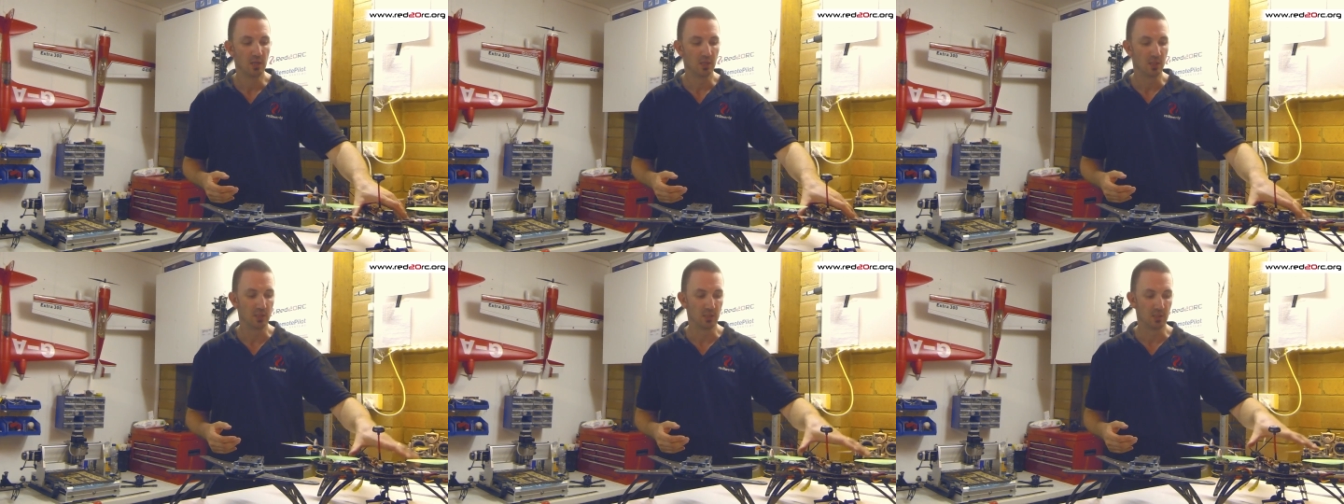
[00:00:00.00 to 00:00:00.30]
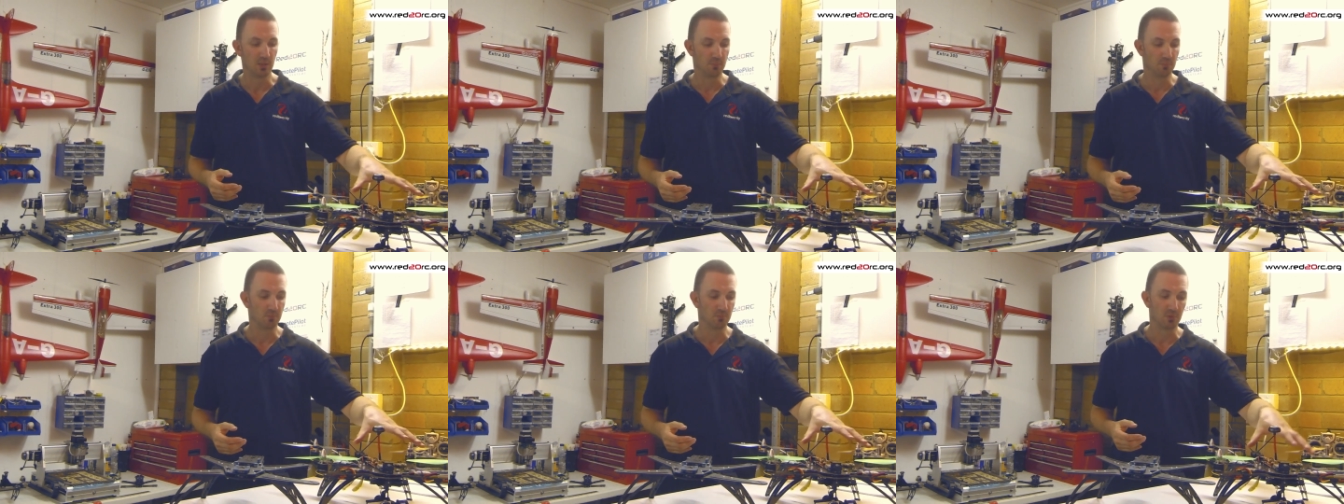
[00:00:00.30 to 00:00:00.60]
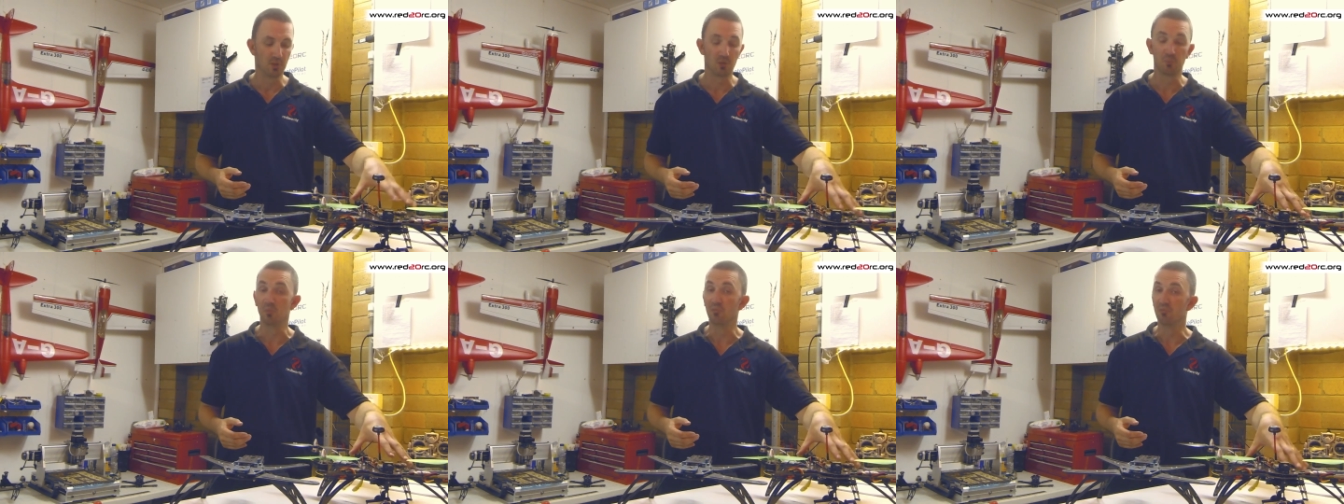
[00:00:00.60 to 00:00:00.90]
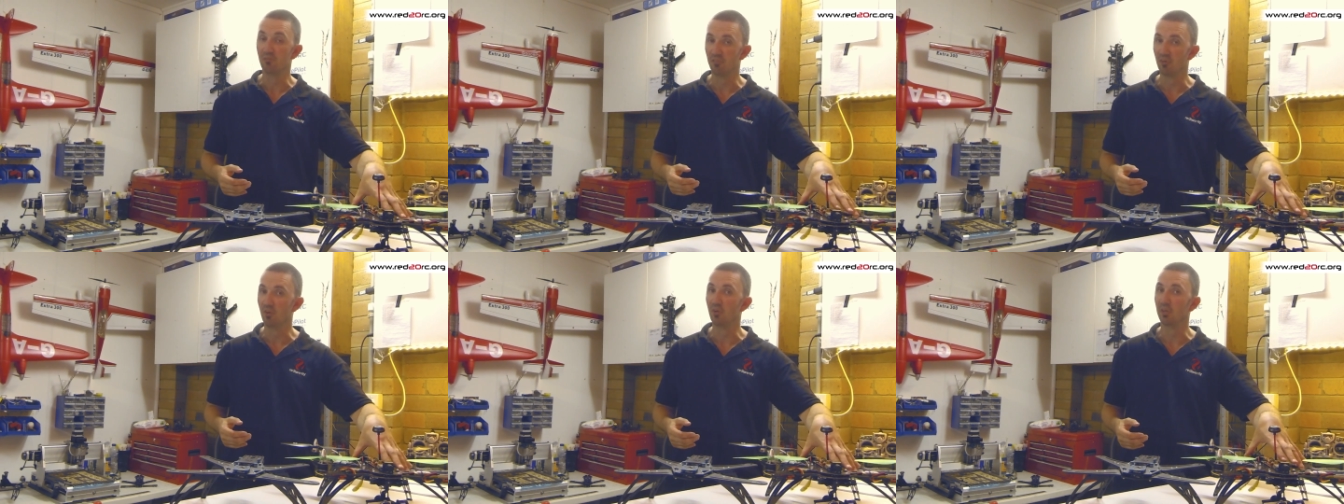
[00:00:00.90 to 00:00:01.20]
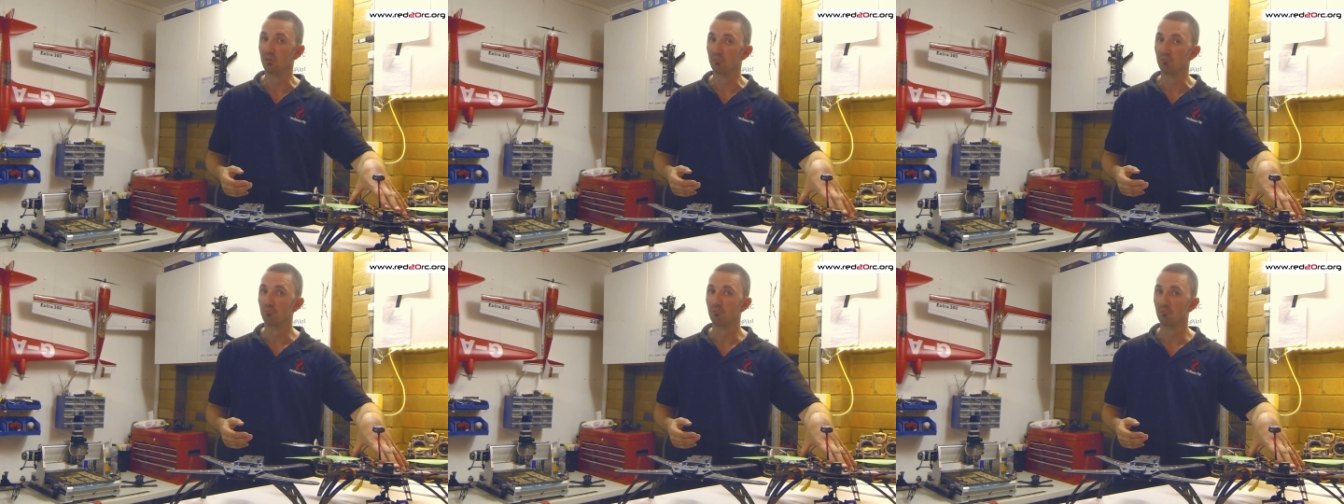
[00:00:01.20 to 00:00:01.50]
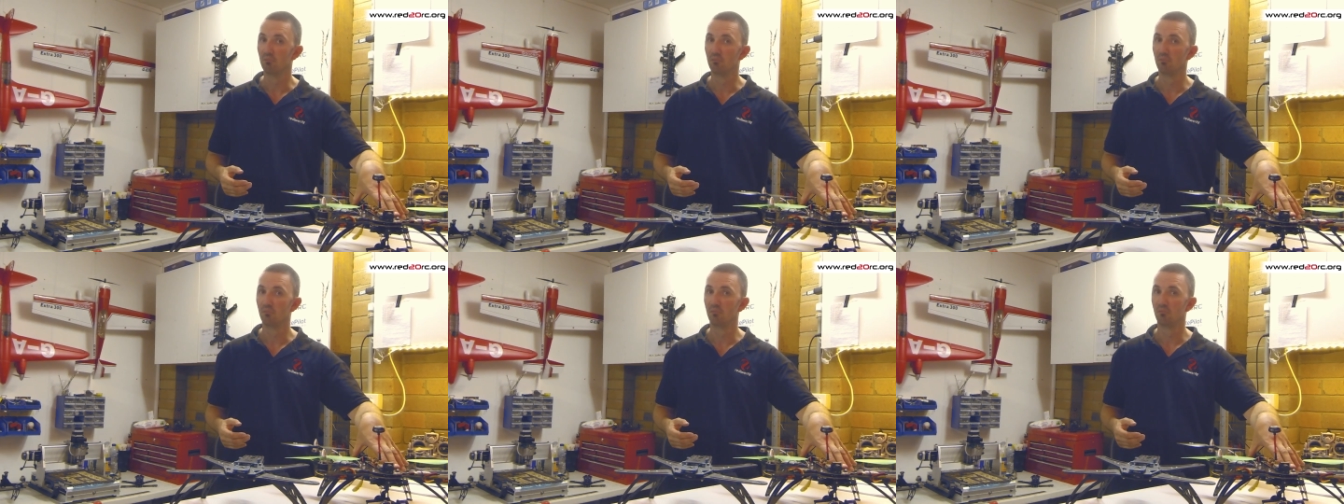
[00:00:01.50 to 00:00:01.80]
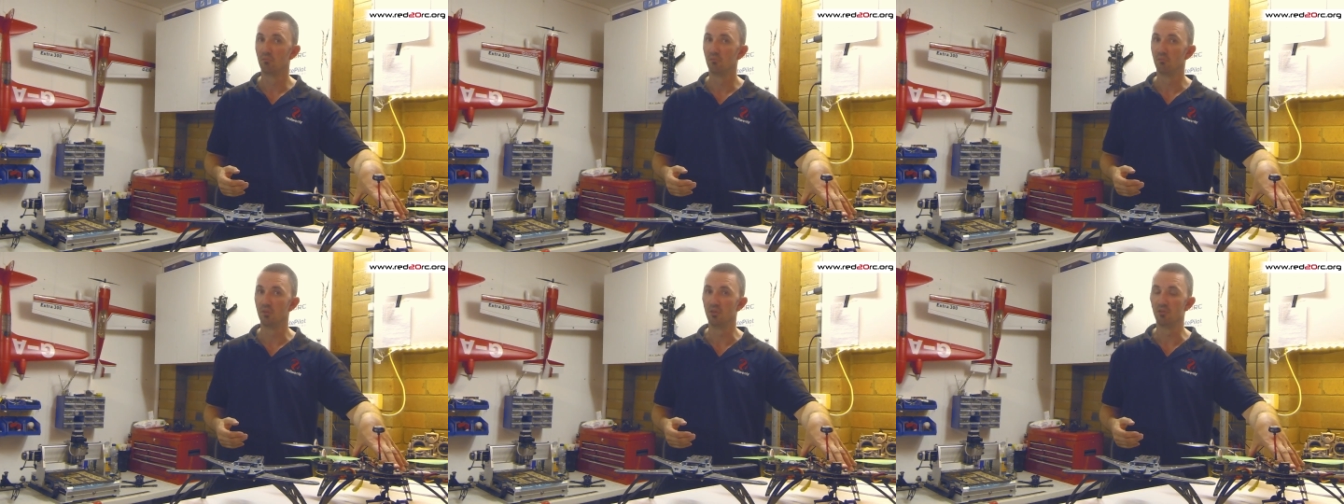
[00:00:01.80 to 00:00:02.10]
Um, I've been flying
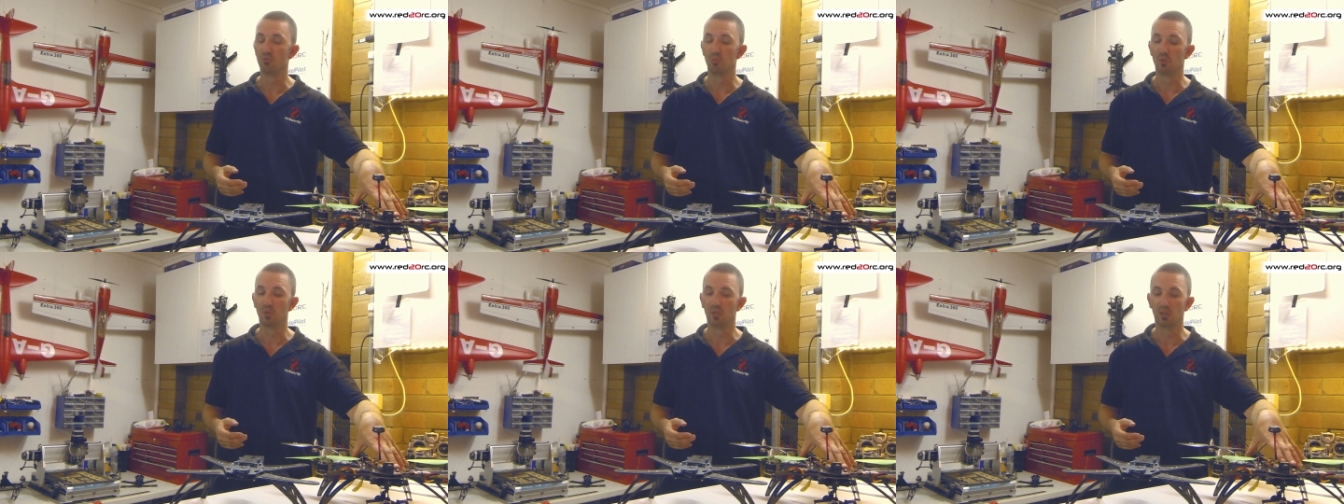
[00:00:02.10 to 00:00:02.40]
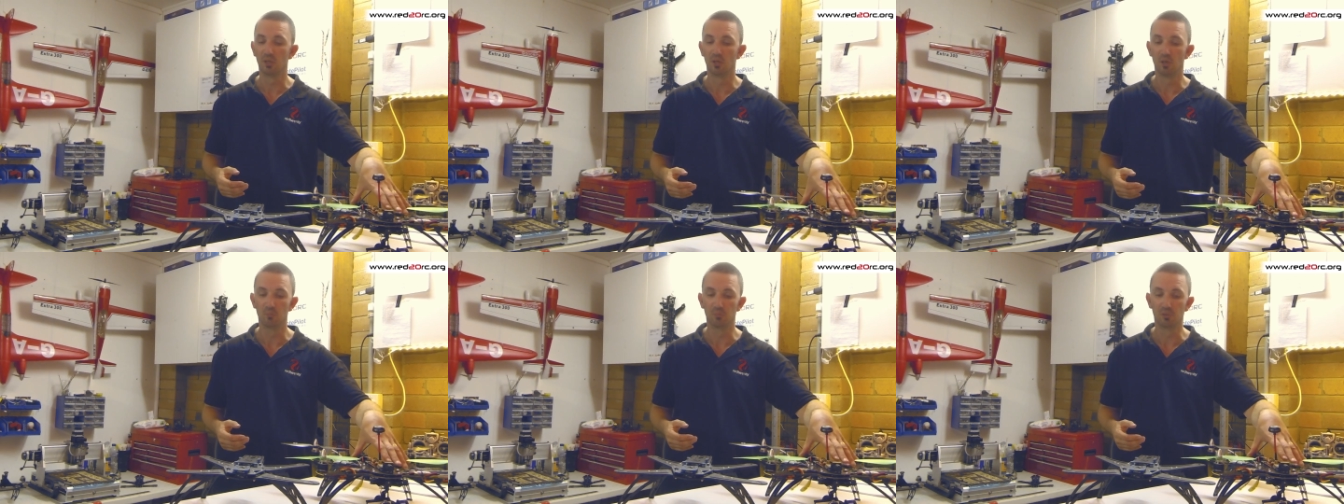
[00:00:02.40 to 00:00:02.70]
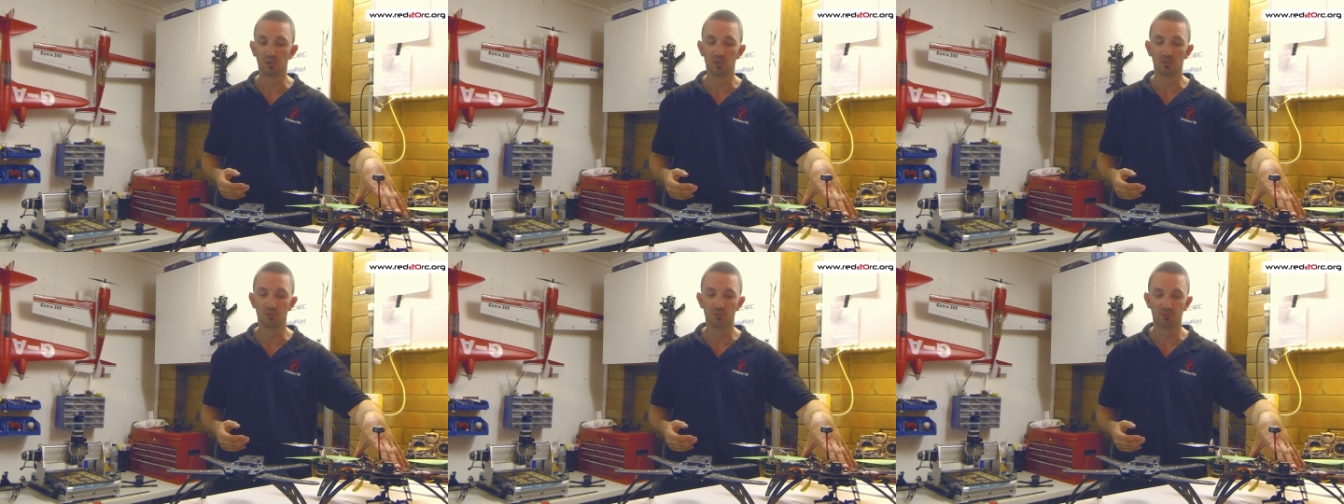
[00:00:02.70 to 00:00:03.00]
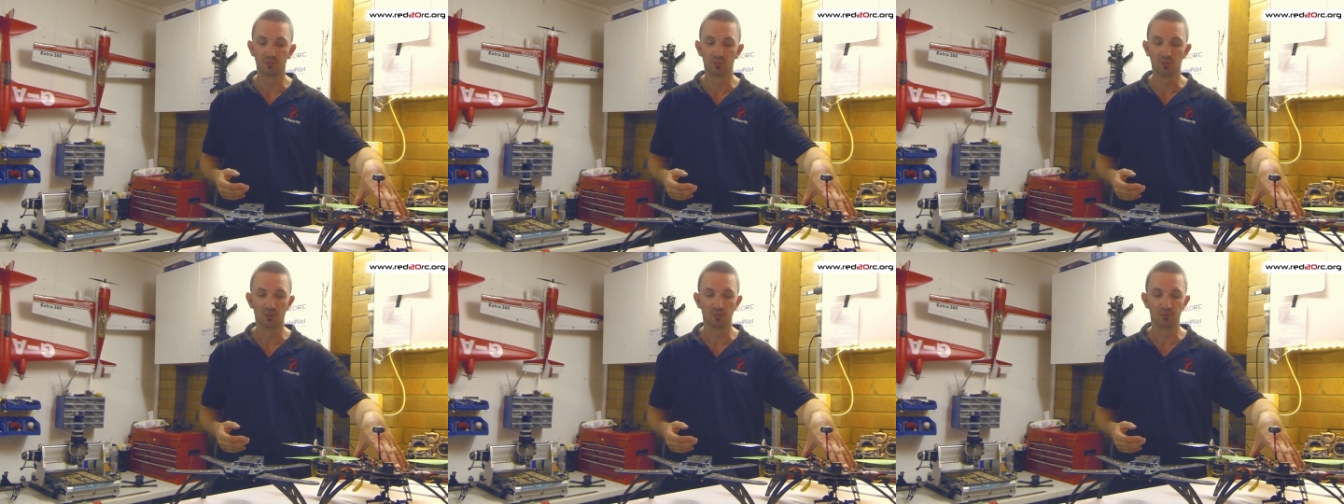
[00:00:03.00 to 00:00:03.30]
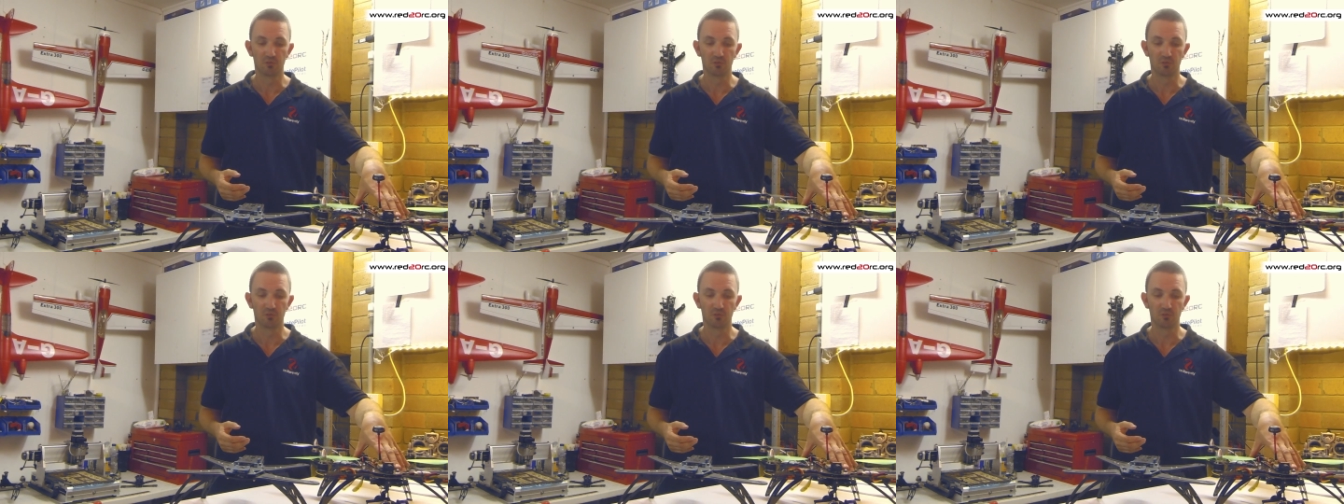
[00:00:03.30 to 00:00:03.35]
this one in carbon glass for,